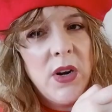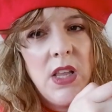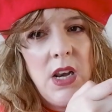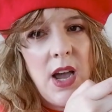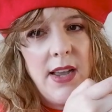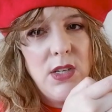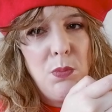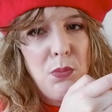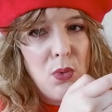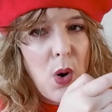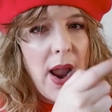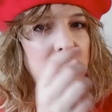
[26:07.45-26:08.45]
really nice
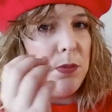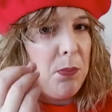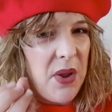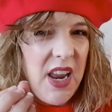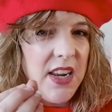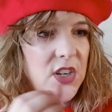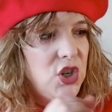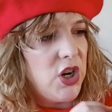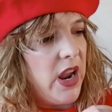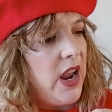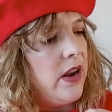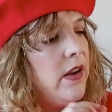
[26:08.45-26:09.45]
bright pink
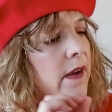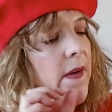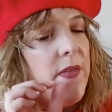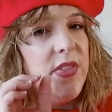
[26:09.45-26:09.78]
shade